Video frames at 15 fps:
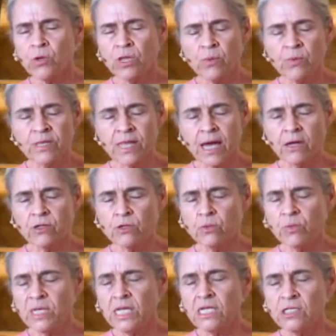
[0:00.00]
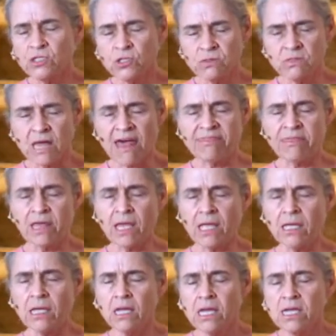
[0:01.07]
that without you we can do
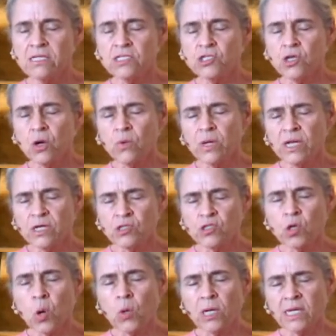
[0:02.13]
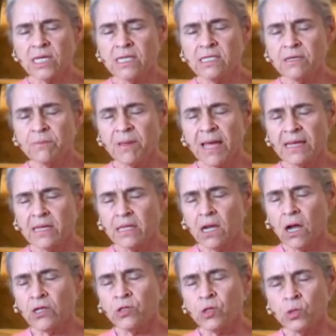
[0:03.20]
nothing. So we are totally dependent
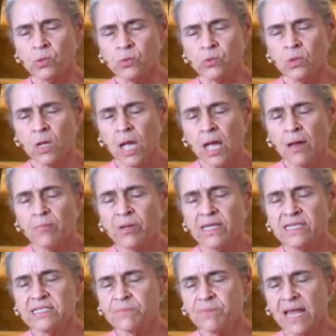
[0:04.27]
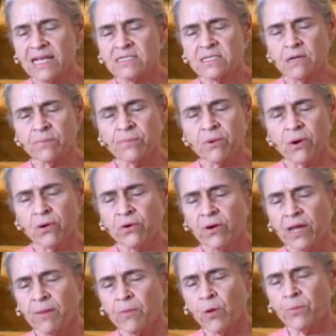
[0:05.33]
on you. Please bless our
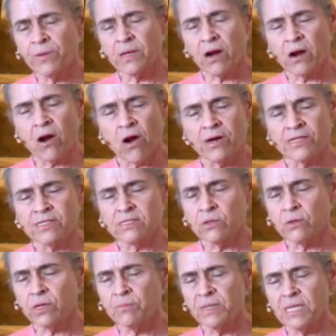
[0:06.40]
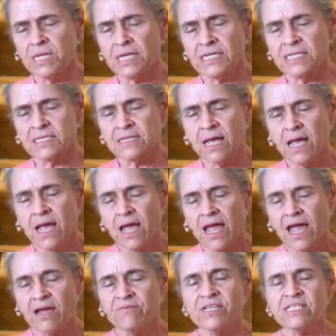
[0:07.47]
program, open our hearts, Lord, because
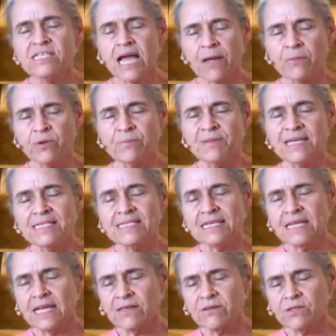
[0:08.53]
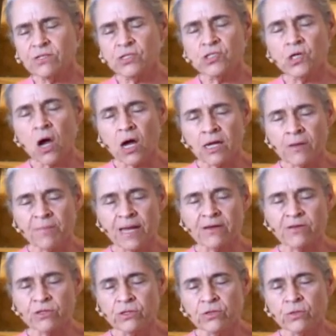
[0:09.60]
every time we meet together to talk
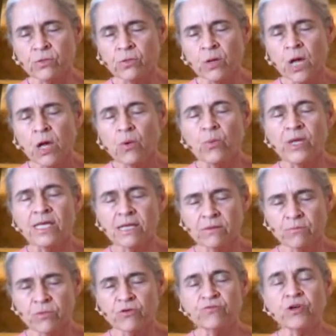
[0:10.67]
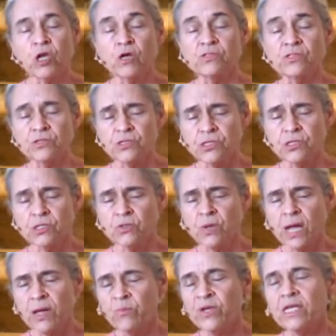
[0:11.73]
about you, we can move closer to you
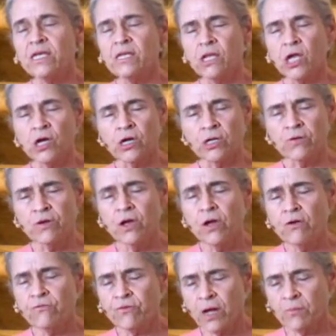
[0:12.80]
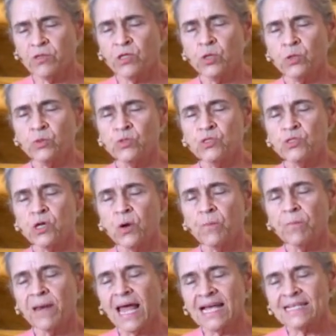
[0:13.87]
and we can learn from you. So
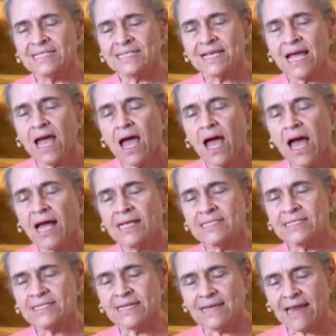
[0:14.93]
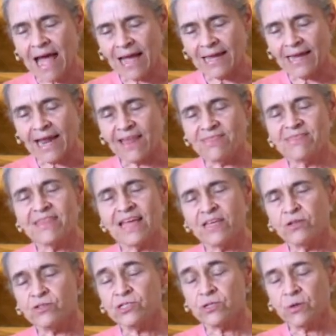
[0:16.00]
bless us tonight and thank
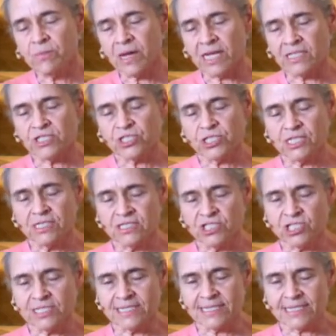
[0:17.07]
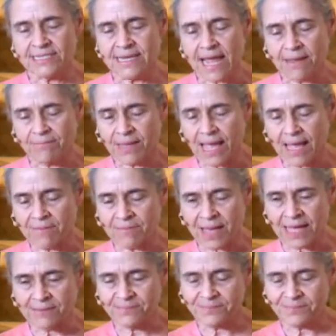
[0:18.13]
you so much. In Jesus' name, amen.